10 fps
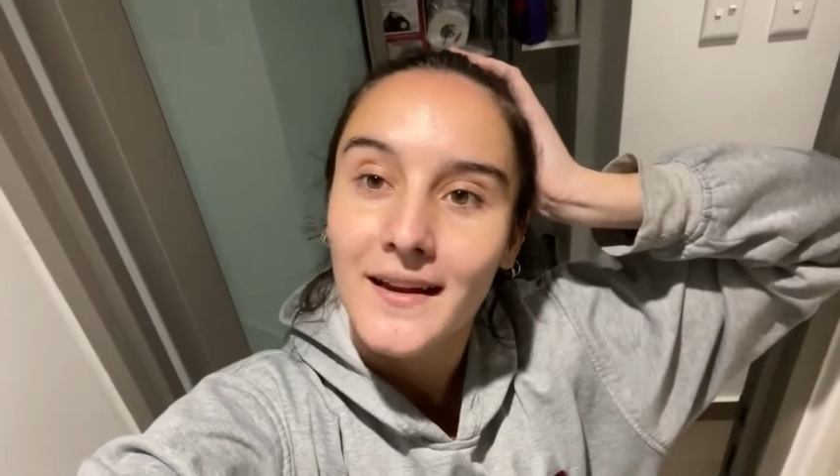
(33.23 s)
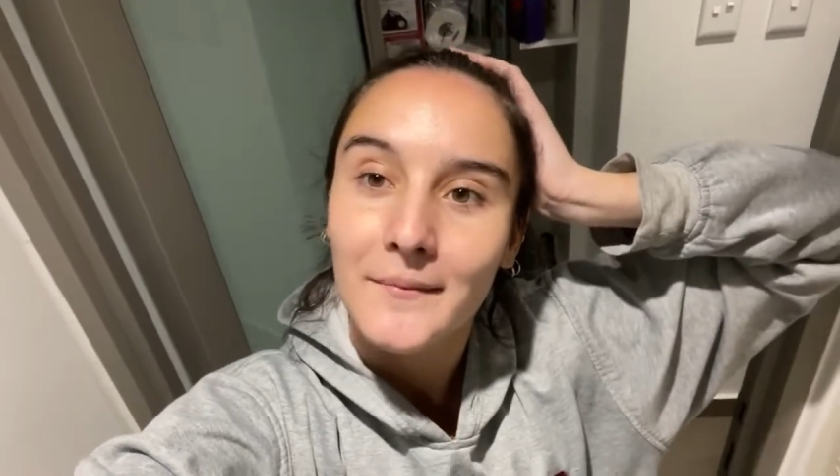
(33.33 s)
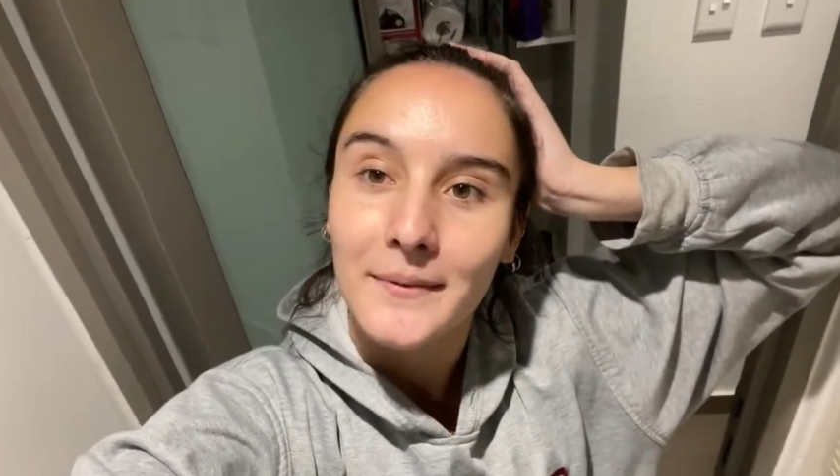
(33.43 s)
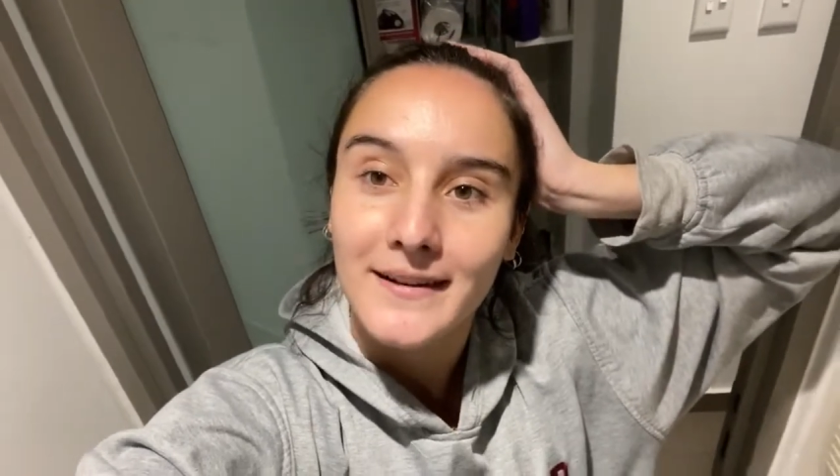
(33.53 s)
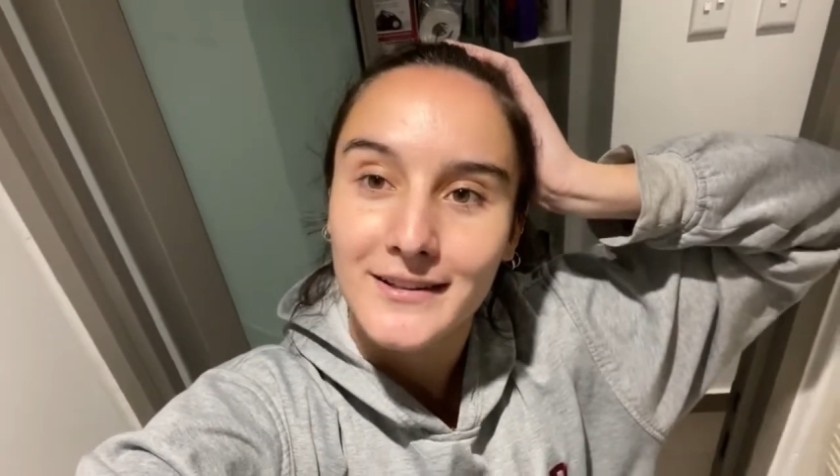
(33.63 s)

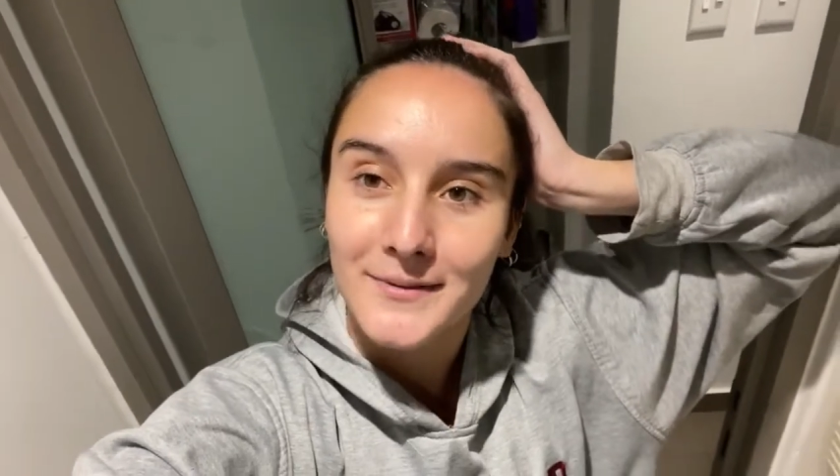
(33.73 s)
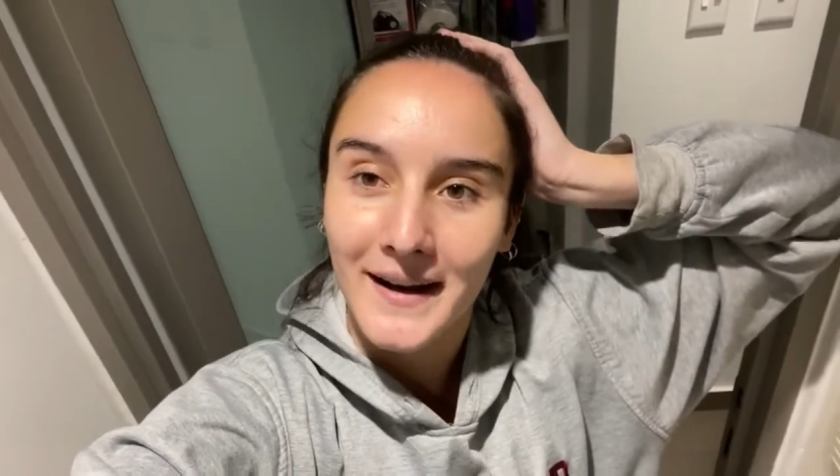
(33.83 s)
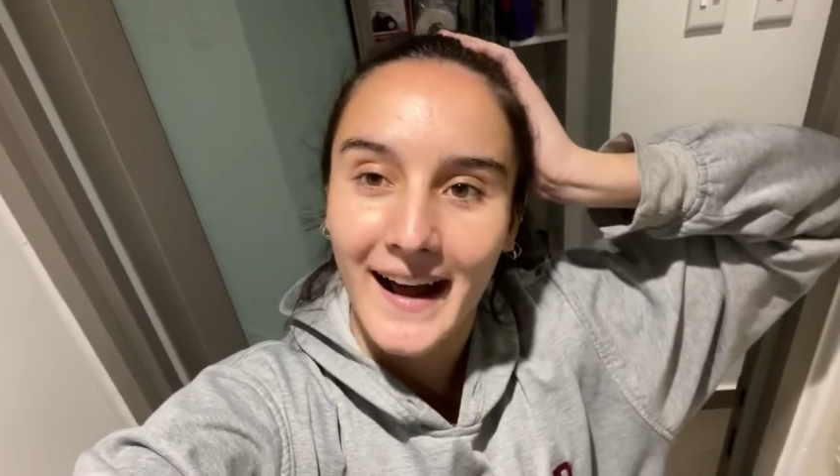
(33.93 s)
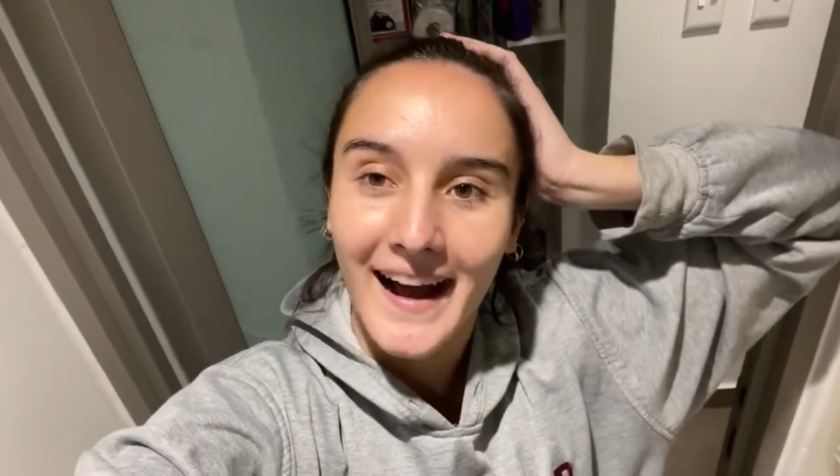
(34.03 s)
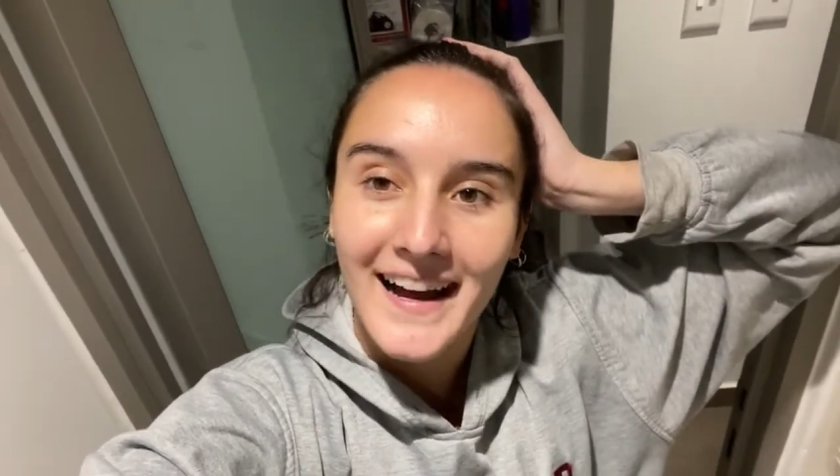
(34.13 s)
because when
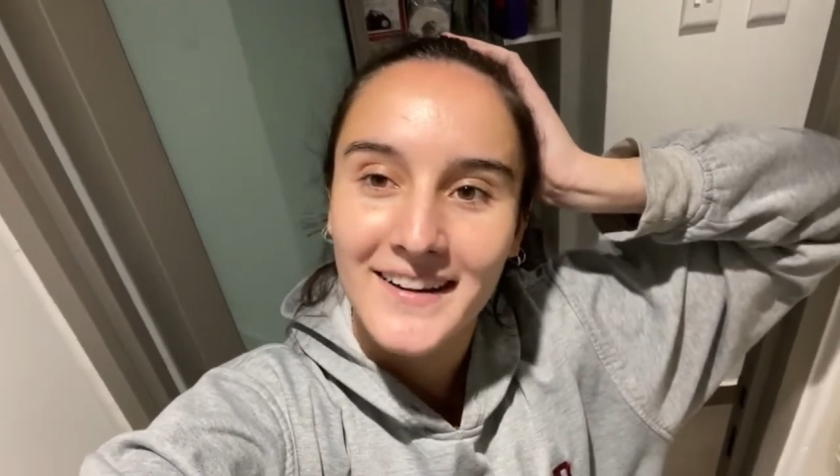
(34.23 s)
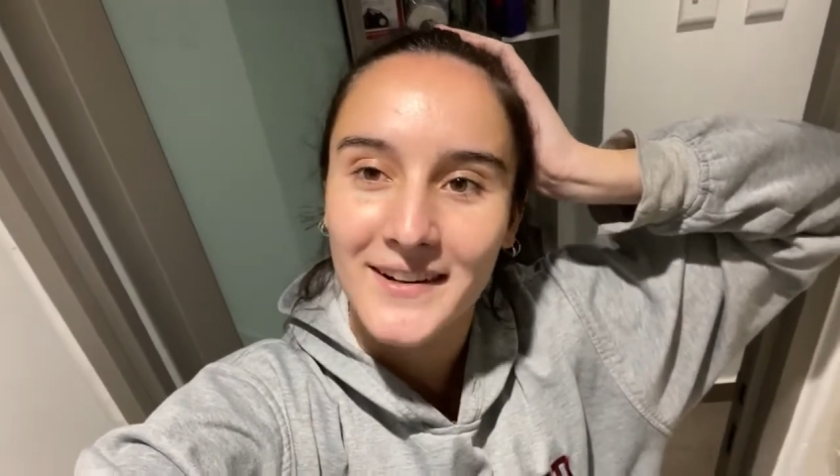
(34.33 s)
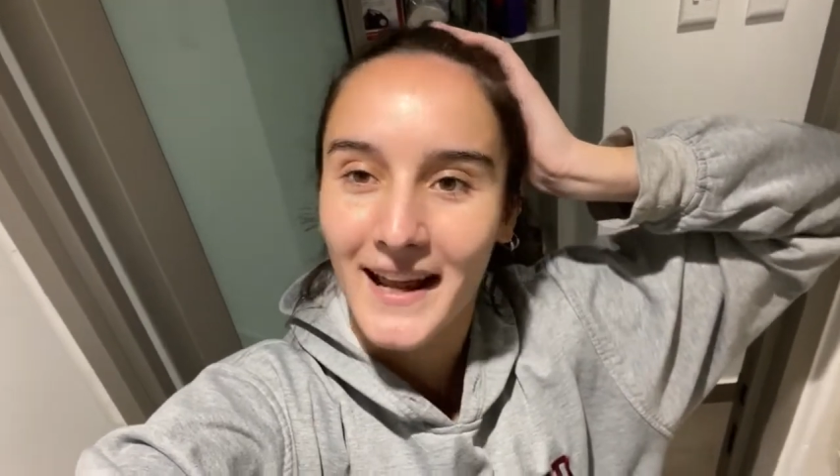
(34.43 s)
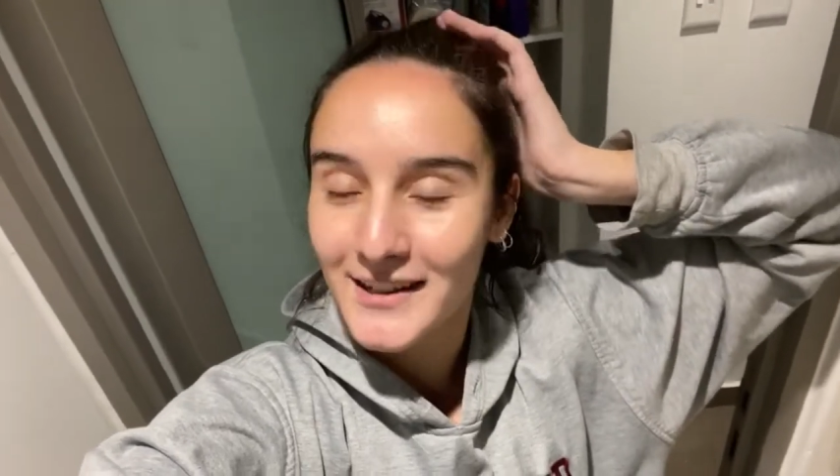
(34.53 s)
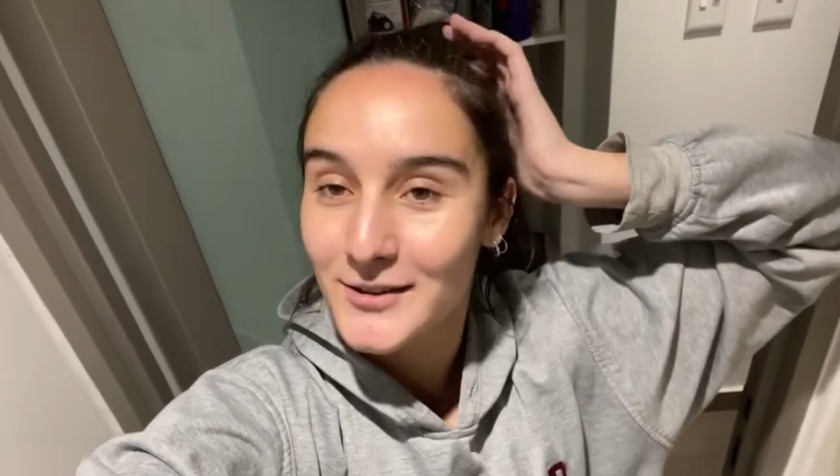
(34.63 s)

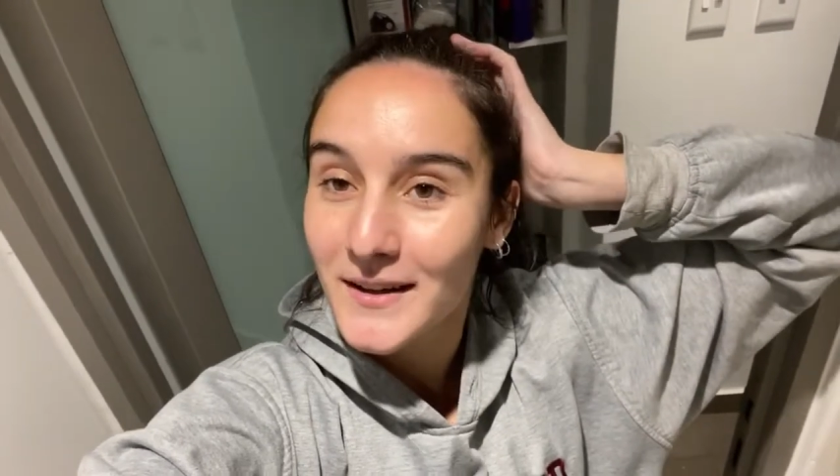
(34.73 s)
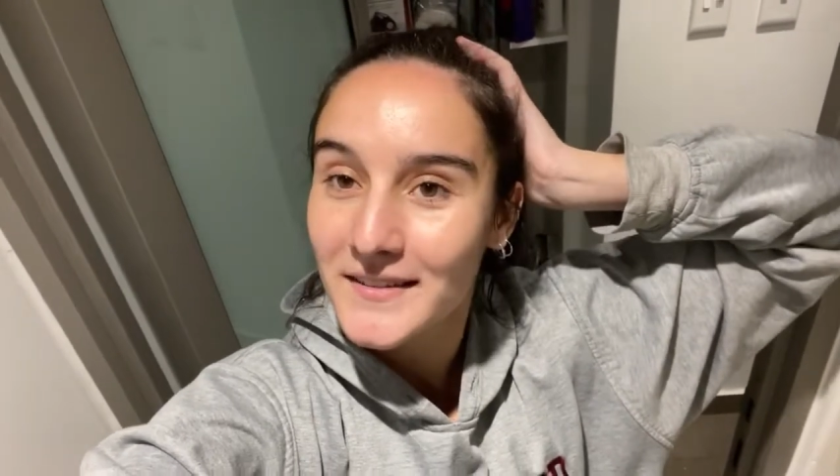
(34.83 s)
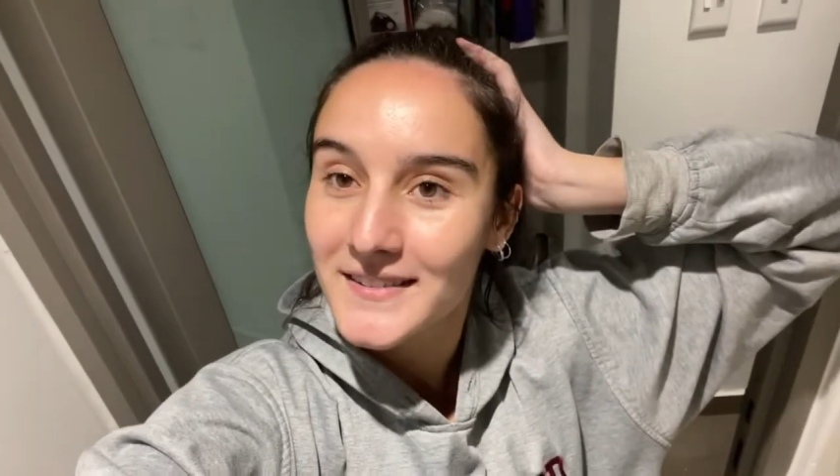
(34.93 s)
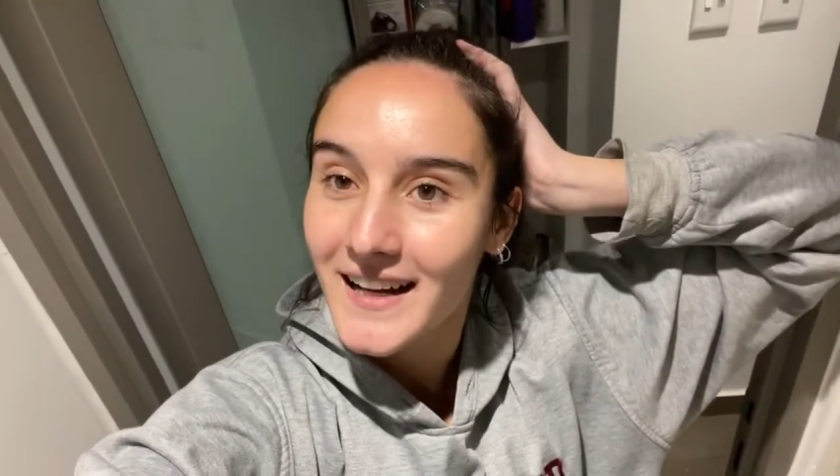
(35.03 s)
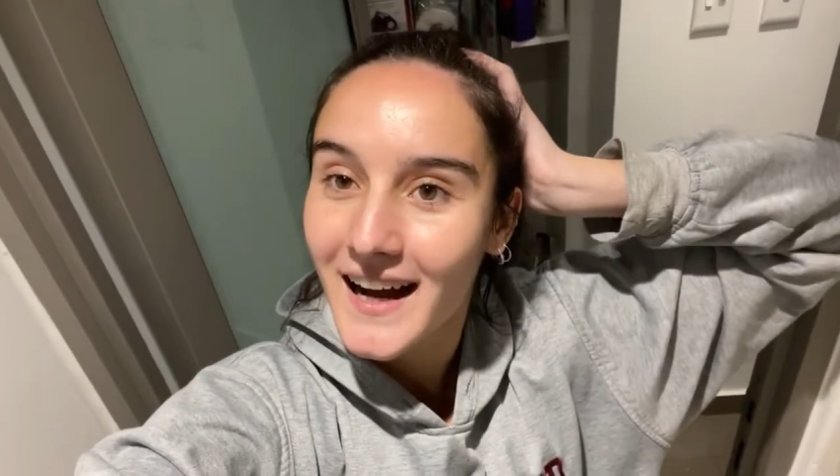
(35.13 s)
I do
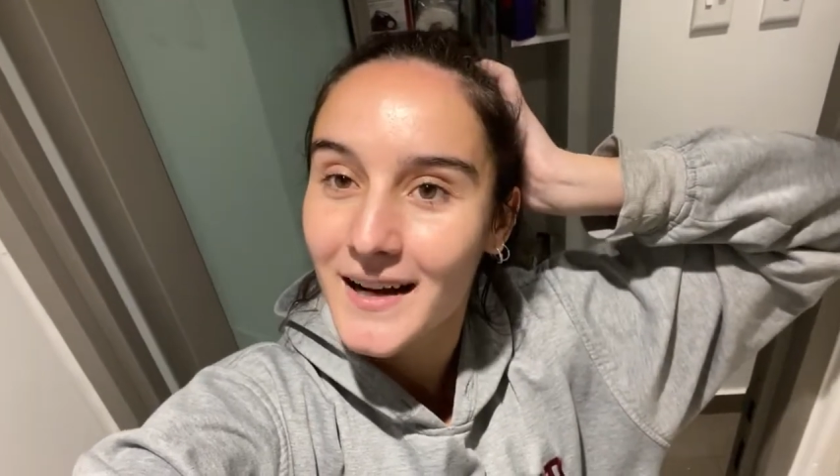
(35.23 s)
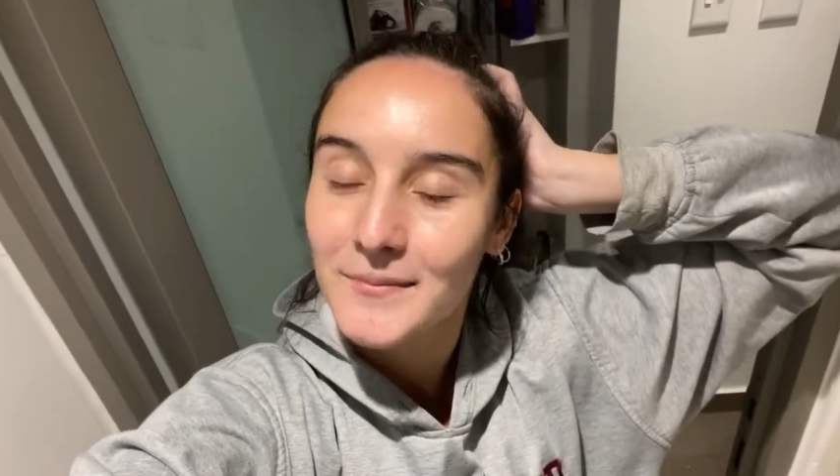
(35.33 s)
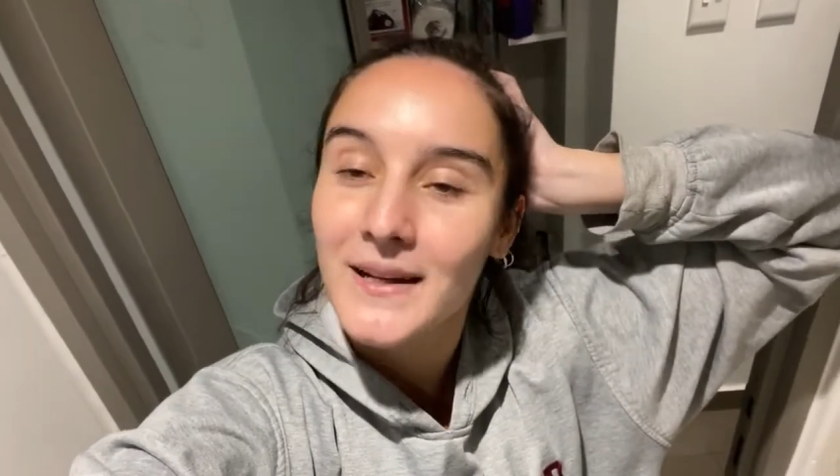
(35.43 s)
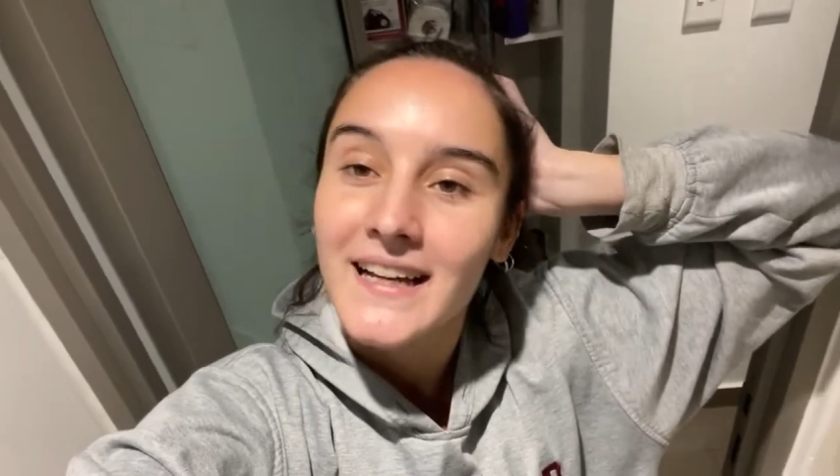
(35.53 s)
have time,